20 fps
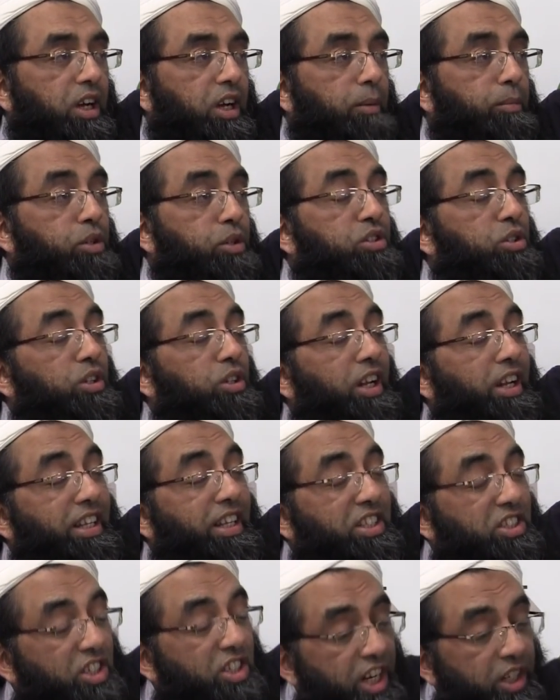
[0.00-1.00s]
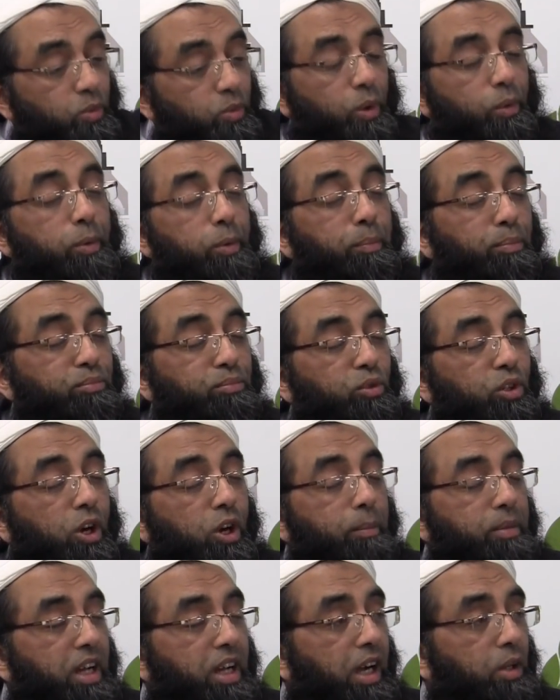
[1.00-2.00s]
But suddenly, straight away, we
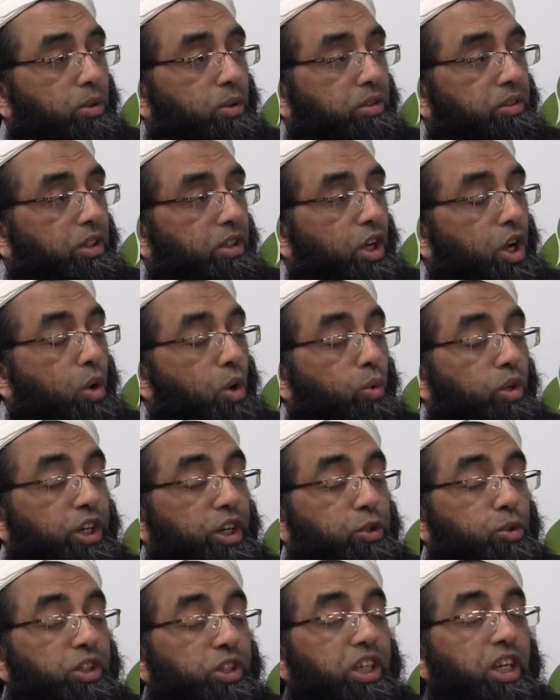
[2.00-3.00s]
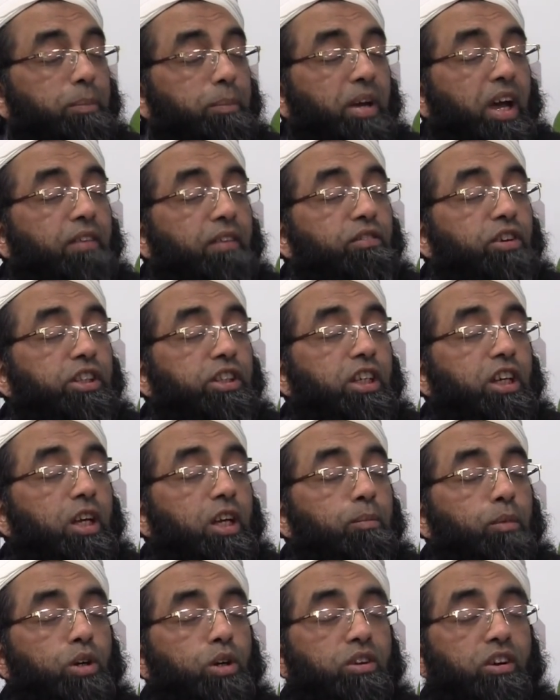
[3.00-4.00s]
come down. We need to keep everything
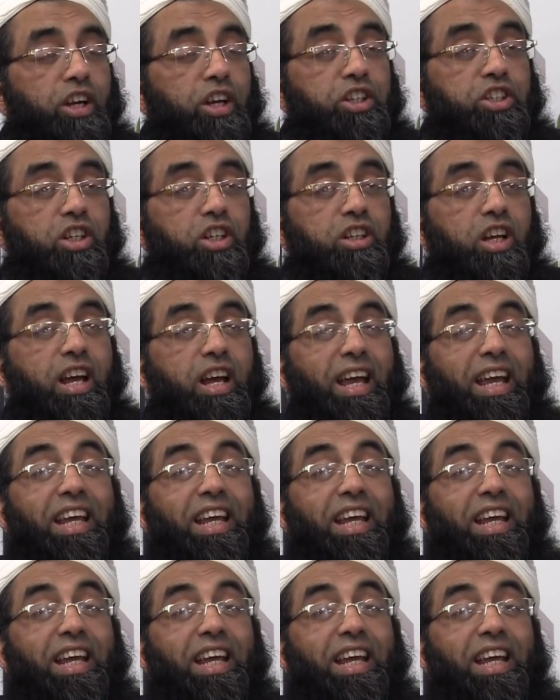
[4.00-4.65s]
in moderation.